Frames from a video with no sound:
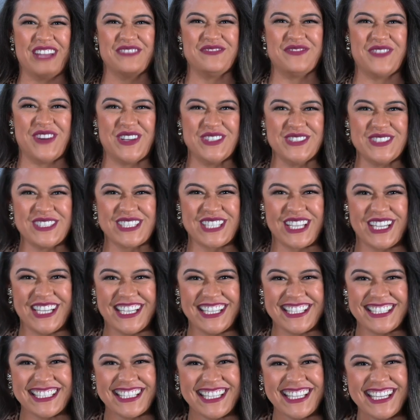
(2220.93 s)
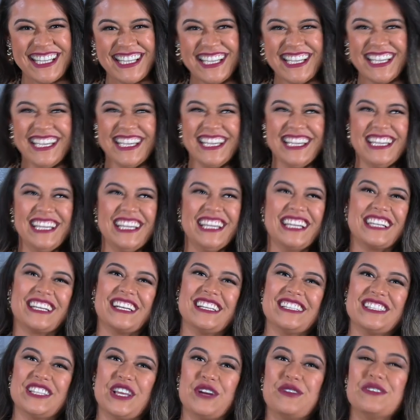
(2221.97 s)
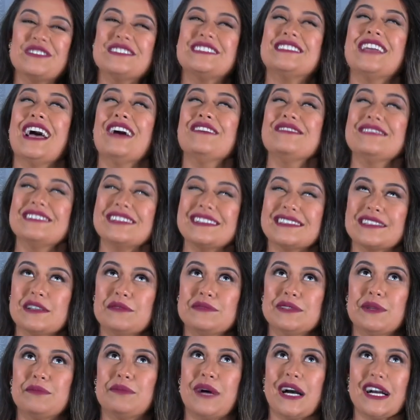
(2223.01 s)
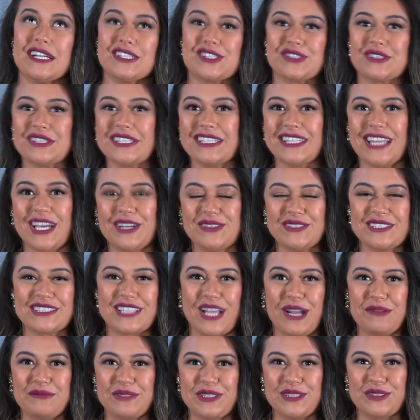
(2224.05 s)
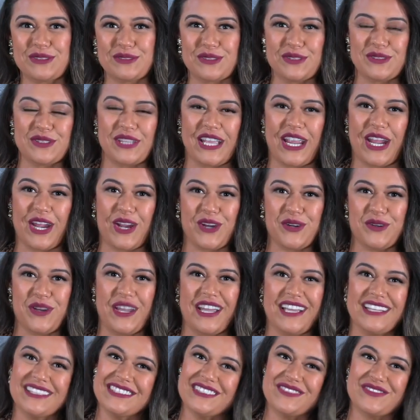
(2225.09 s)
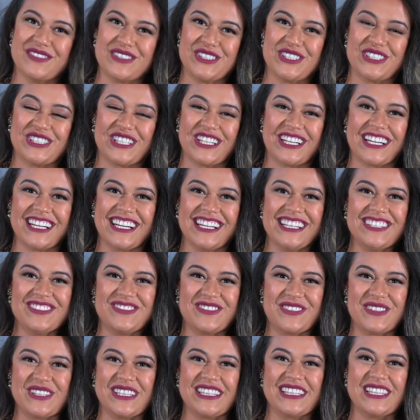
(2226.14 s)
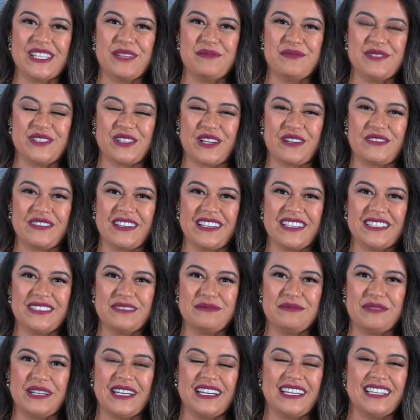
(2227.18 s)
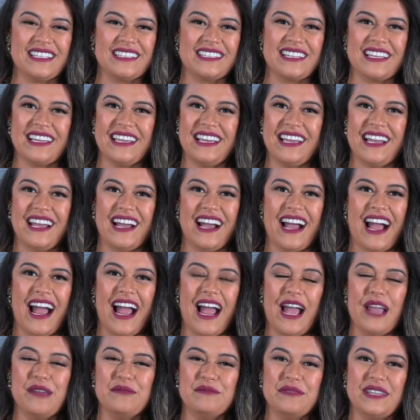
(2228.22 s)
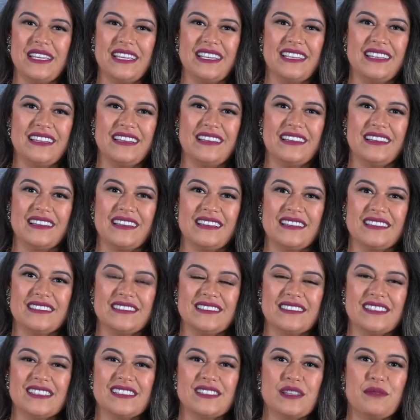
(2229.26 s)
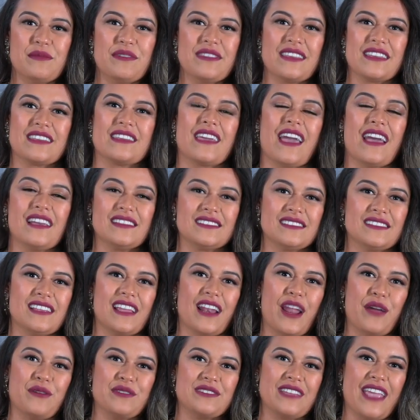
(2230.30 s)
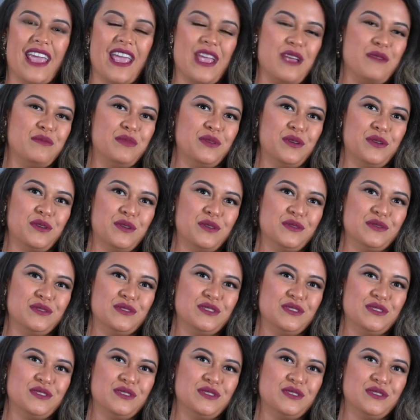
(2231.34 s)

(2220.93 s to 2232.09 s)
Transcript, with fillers: headphones on because there was definitely some debauchery that was coming through the airways for sure with lip service. But I mean, just some of the guests that I was able